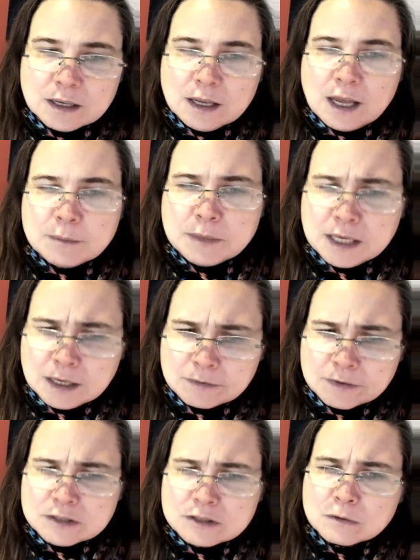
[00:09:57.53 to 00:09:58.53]
and many of
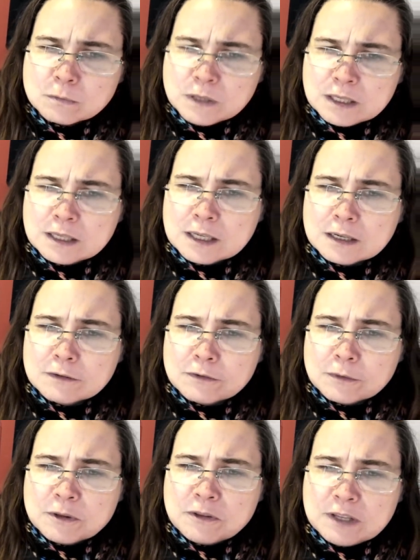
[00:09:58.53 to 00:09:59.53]
us are reeling
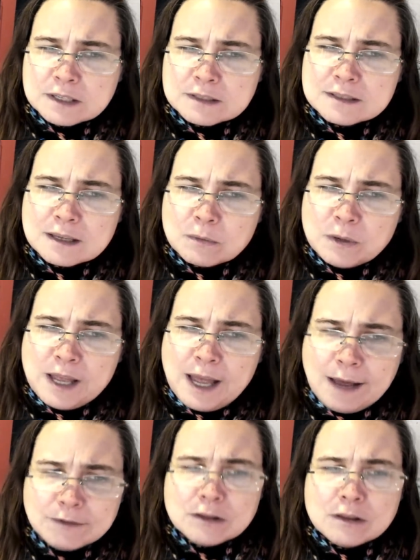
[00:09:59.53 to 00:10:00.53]
from the things that we
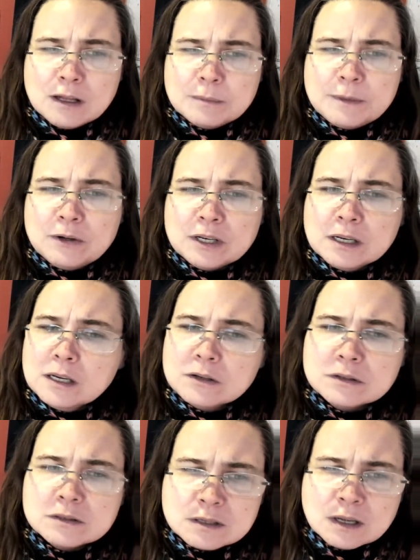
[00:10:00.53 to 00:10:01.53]
haven't thought about in
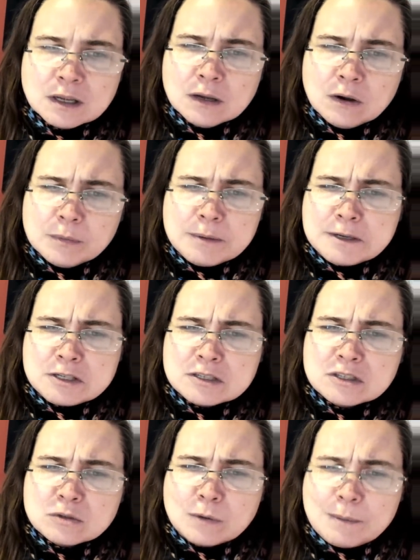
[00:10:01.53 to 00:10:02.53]
years, or maybe
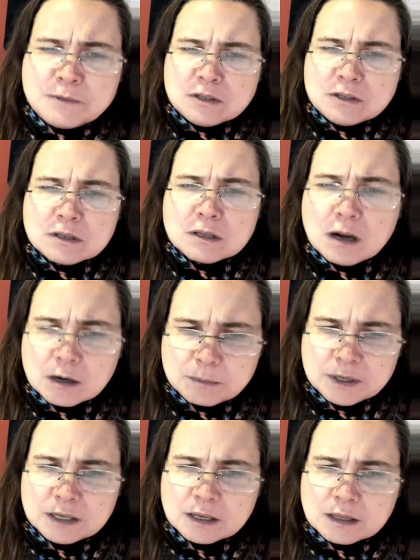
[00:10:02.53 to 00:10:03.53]
just swept the
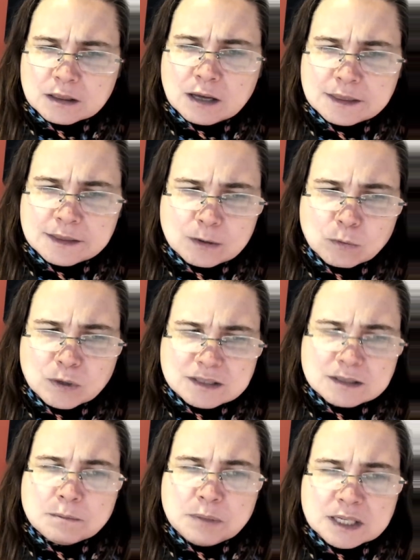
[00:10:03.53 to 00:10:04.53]
carpet and thought that it
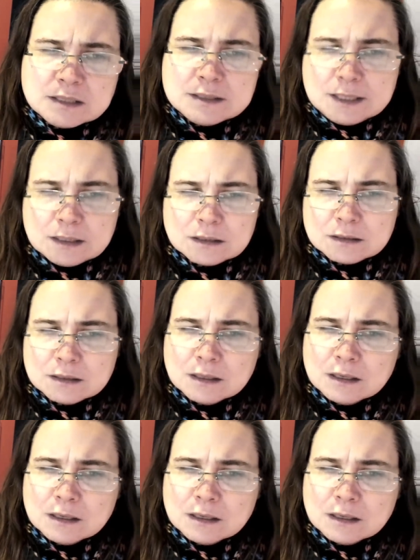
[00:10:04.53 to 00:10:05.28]
wasn't a big deal,